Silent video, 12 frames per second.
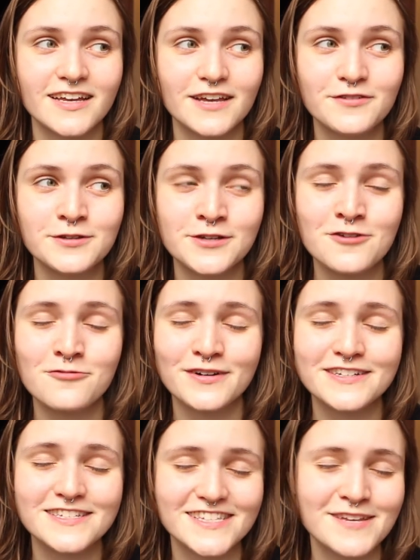if you don't
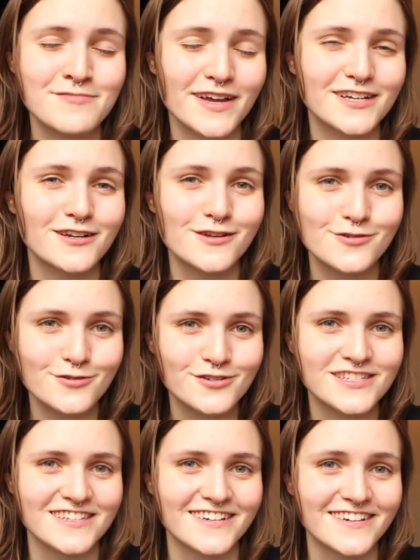want to seem like a
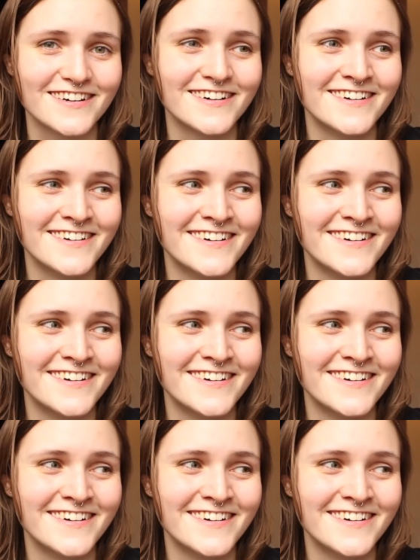loser,